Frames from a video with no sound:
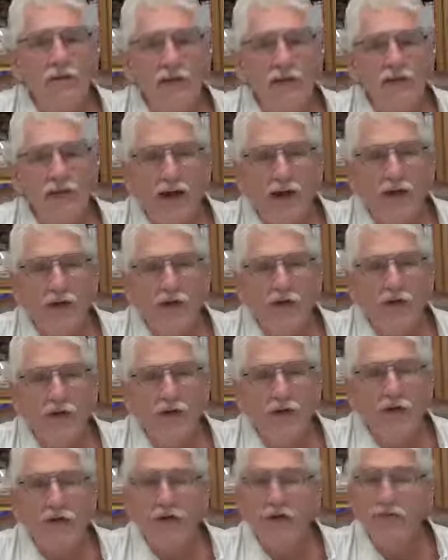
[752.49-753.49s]
the taste
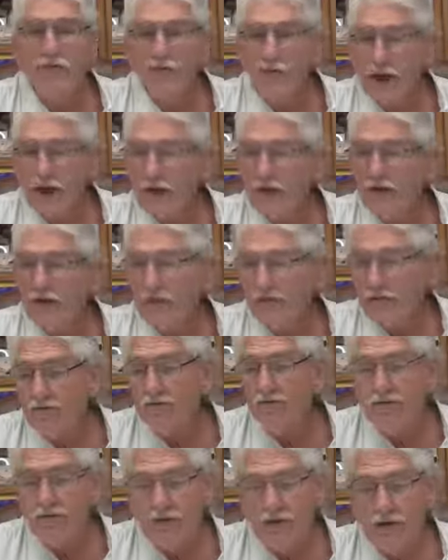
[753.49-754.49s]
or the effect of the
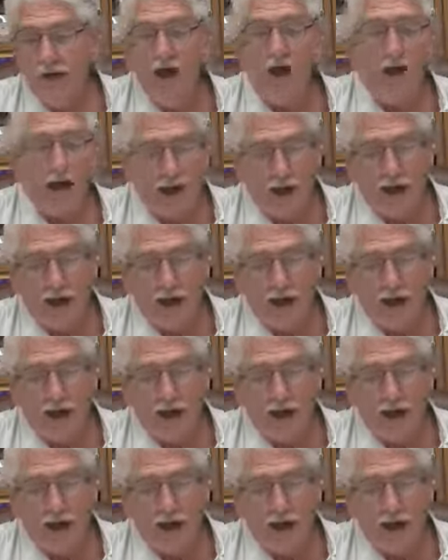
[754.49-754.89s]
food.